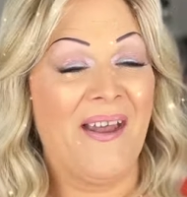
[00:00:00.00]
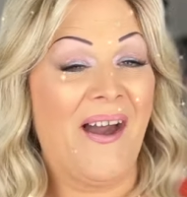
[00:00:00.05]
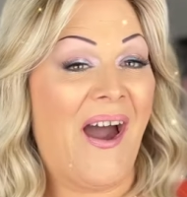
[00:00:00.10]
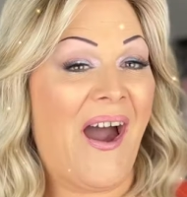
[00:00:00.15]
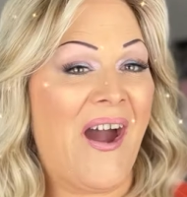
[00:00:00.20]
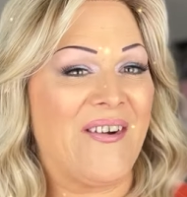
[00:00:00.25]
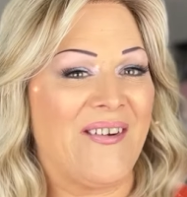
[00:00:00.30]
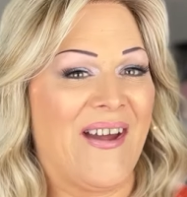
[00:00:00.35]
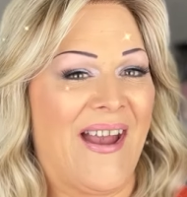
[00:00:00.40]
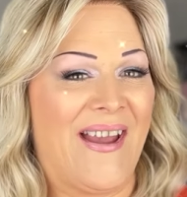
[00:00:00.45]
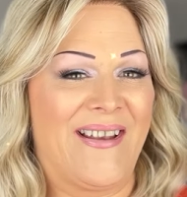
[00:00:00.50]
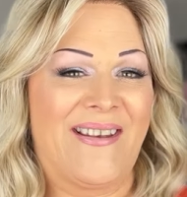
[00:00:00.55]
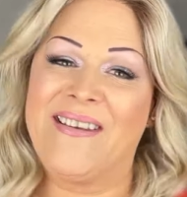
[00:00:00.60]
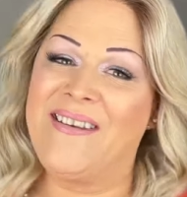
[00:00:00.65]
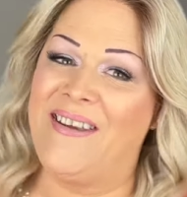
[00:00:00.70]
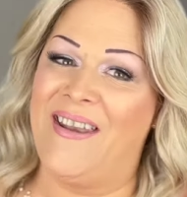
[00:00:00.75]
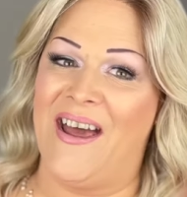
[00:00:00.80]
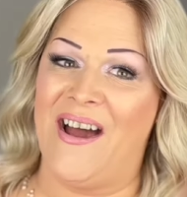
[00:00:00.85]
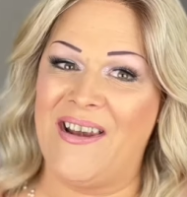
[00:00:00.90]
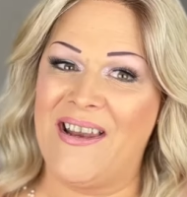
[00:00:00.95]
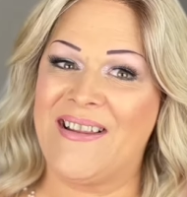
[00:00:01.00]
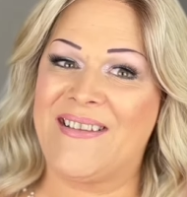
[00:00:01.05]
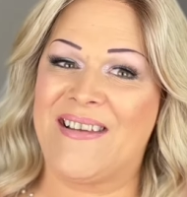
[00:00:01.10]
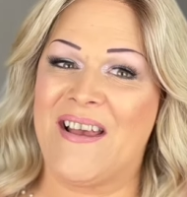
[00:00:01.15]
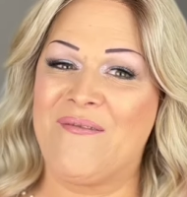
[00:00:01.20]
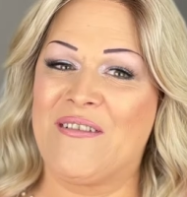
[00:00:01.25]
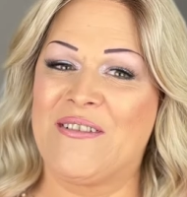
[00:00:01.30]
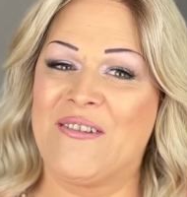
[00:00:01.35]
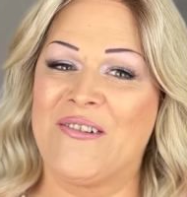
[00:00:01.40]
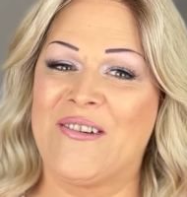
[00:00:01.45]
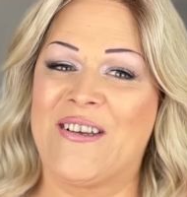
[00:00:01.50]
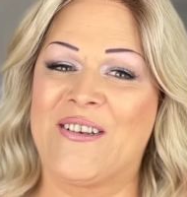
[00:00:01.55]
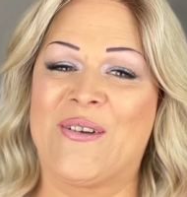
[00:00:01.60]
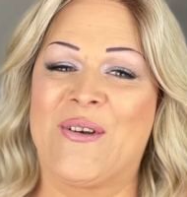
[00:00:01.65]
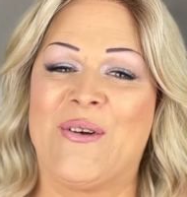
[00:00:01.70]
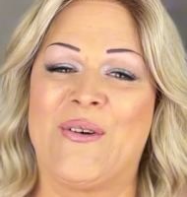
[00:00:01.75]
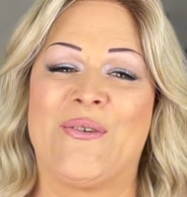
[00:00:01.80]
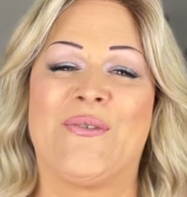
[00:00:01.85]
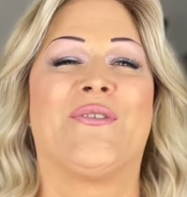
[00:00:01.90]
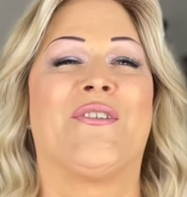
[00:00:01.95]
All right, now let's have a look at
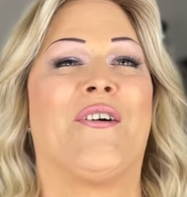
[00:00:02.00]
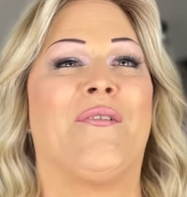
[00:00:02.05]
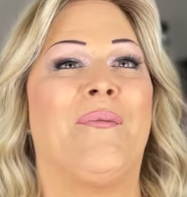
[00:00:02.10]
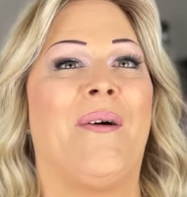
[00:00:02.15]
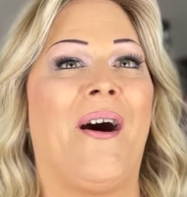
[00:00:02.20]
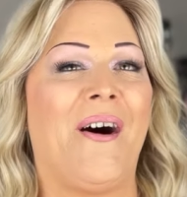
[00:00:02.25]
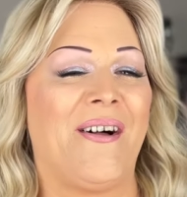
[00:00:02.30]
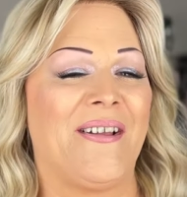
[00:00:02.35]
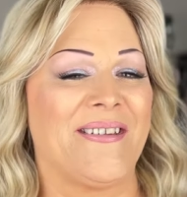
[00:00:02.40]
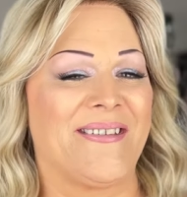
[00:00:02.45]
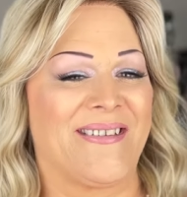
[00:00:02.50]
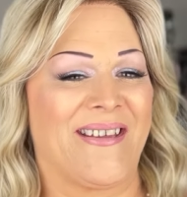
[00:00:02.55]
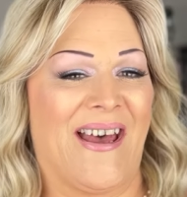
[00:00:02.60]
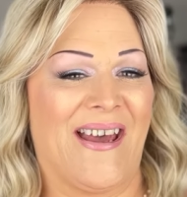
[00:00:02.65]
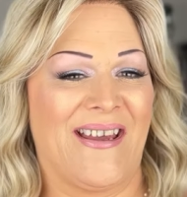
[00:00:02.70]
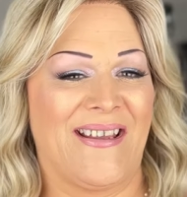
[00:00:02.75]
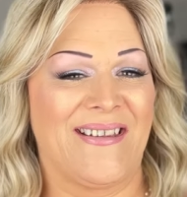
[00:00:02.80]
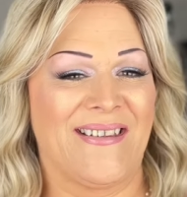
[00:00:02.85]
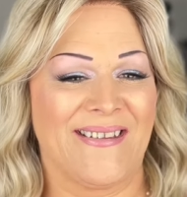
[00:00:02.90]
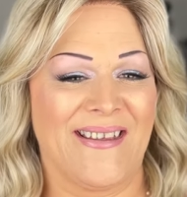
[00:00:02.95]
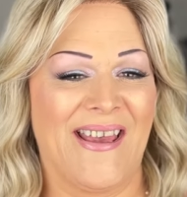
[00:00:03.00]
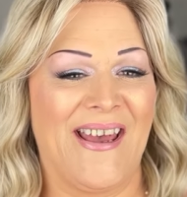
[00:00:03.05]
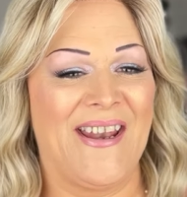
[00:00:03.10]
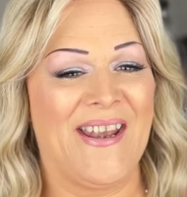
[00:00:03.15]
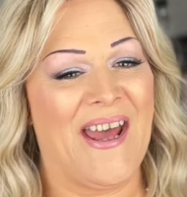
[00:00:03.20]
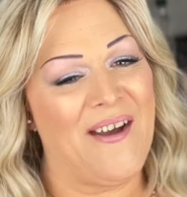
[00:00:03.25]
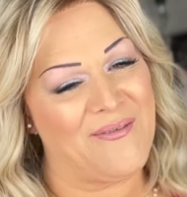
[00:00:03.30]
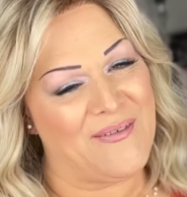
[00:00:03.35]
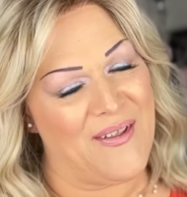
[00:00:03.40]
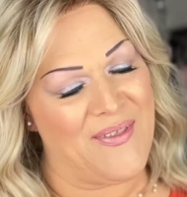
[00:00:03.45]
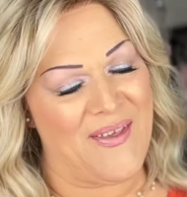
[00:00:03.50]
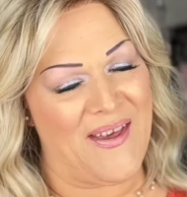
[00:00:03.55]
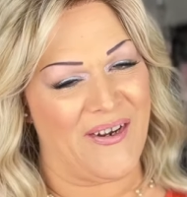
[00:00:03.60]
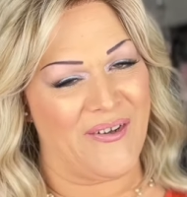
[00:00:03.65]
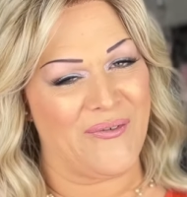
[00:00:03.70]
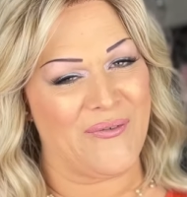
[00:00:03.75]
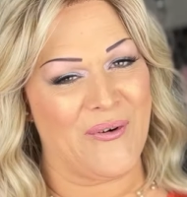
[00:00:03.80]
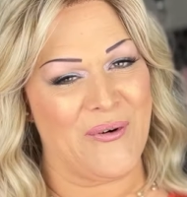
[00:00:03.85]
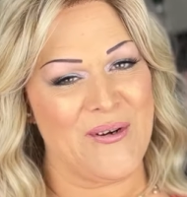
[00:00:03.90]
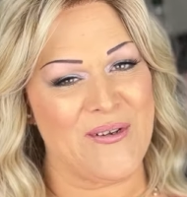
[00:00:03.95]
her from all sides, and after that,
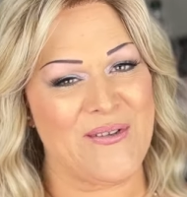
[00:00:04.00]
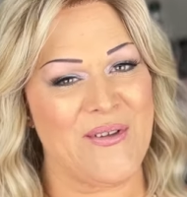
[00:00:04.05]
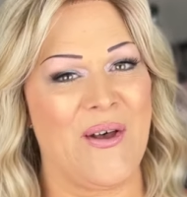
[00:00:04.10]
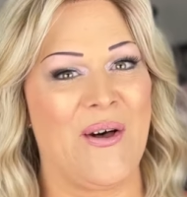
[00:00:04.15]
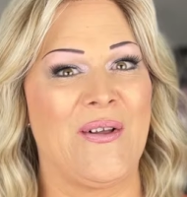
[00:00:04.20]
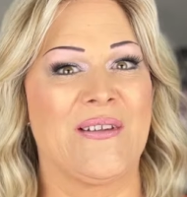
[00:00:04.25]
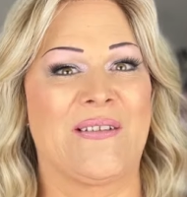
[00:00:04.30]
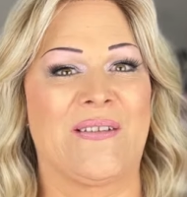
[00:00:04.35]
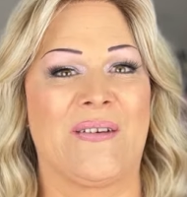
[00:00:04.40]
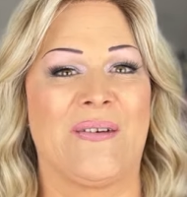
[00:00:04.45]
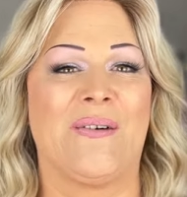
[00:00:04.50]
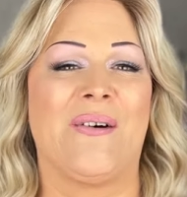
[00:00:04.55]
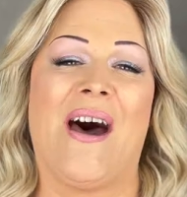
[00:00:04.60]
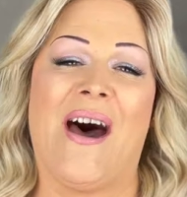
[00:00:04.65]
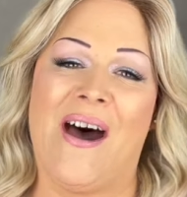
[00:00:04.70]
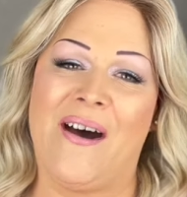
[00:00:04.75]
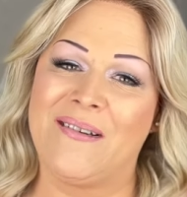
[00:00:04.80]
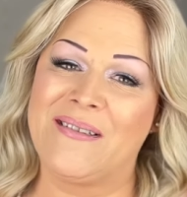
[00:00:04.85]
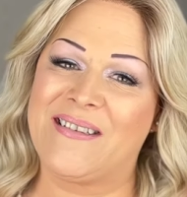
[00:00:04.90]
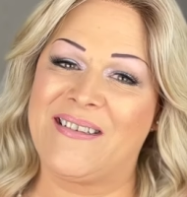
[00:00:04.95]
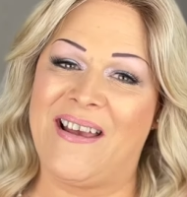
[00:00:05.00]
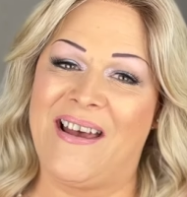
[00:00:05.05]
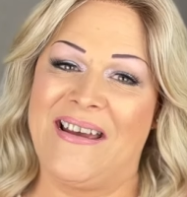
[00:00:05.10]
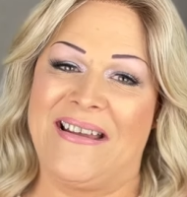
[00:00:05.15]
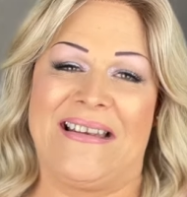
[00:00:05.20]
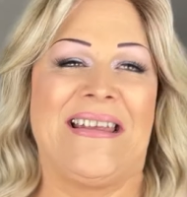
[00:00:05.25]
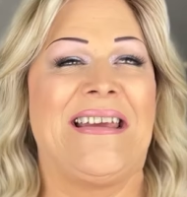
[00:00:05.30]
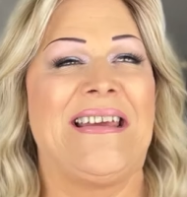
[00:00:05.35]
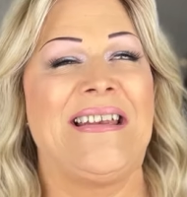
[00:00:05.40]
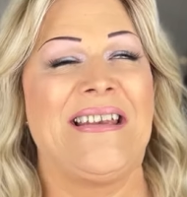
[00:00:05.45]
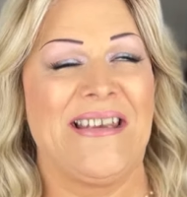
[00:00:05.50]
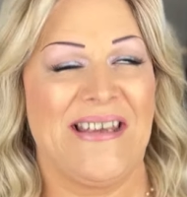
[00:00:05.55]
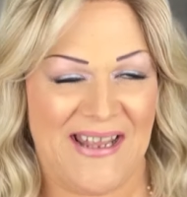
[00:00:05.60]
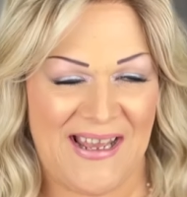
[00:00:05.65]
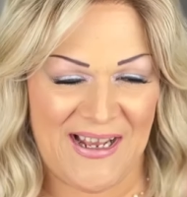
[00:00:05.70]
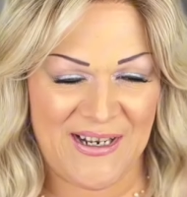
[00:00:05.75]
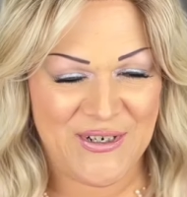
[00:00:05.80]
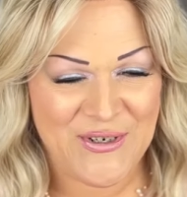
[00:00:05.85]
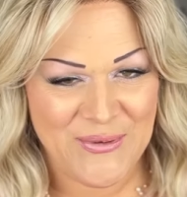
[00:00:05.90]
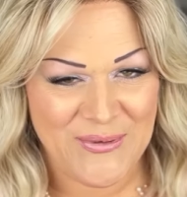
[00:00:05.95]
of course, also outside in
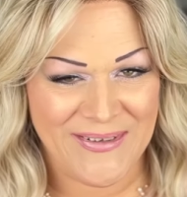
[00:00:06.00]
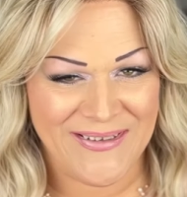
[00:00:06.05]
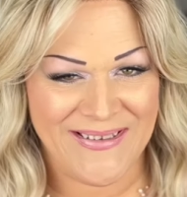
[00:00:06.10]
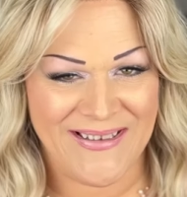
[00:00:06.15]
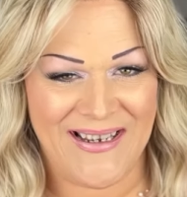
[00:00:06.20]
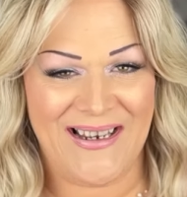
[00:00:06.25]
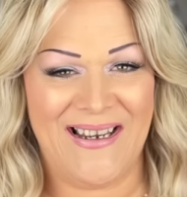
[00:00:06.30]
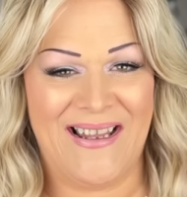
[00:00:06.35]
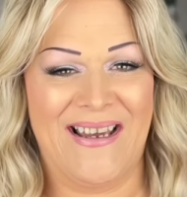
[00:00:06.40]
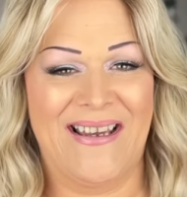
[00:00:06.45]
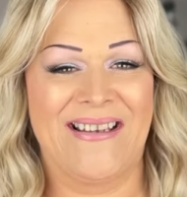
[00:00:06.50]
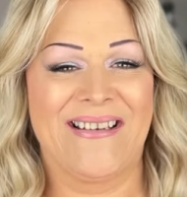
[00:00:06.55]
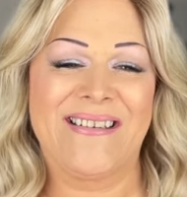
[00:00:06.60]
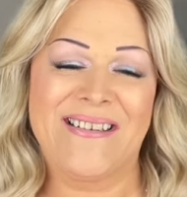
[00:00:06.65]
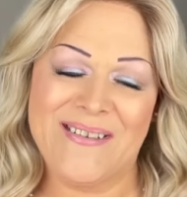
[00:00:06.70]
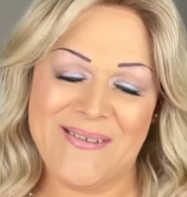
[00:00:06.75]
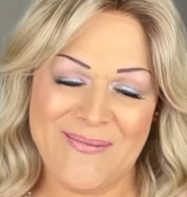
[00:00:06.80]
natural daylight.